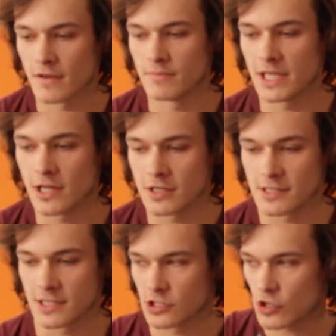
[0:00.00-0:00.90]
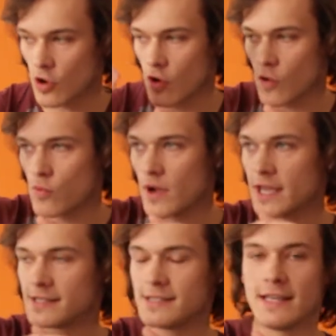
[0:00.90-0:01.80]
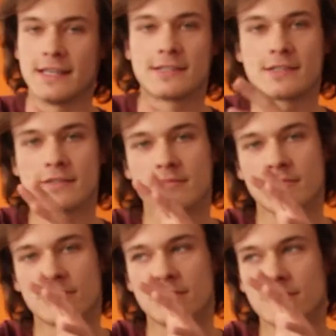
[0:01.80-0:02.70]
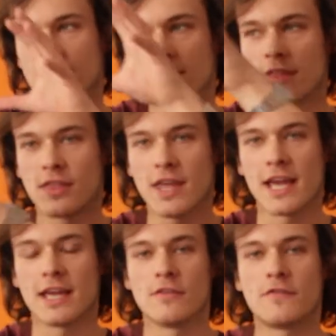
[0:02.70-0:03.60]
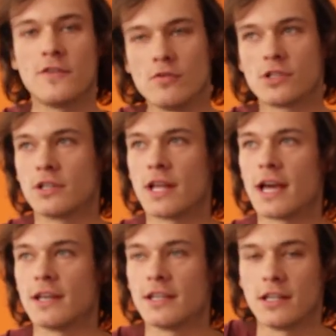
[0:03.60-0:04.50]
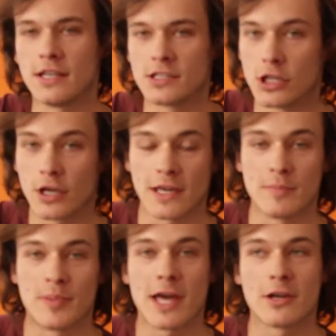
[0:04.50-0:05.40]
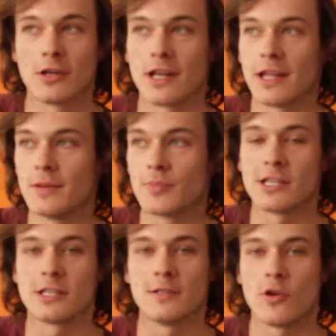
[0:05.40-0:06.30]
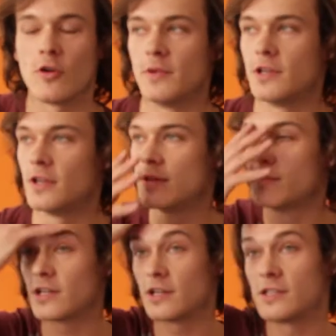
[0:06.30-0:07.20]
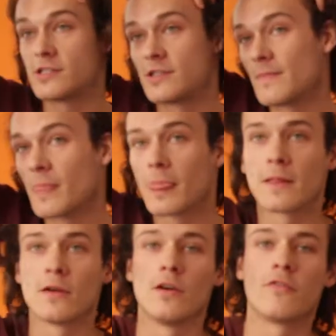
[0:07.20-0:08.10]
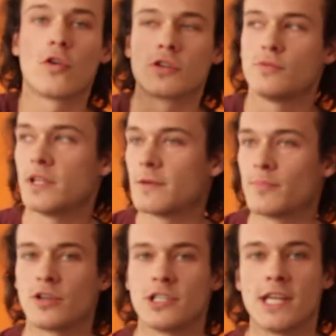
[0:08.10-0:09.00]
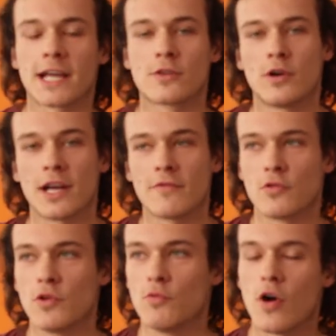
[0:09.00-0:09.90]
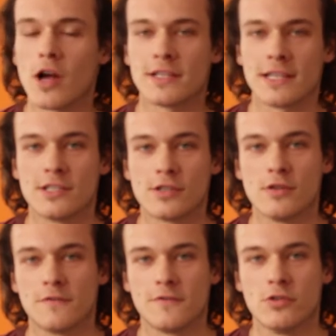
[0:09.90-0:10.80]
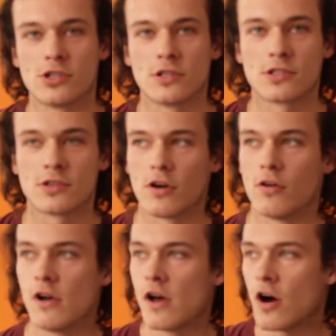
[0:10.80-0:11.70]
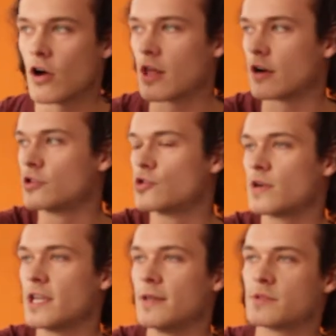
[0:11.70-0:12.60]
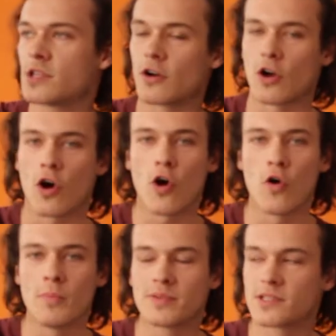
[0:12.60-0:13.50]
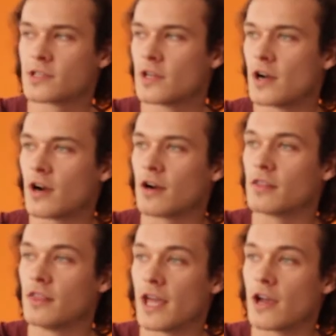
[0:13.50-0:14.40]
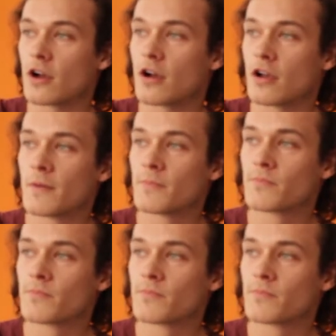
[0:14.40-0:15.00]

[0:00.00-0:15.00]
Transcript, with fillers: because there's always this thing in the future that is looking better than the present moment. Because, of course, we can project whatever we want into the future. So all our dreams, our hopes are there.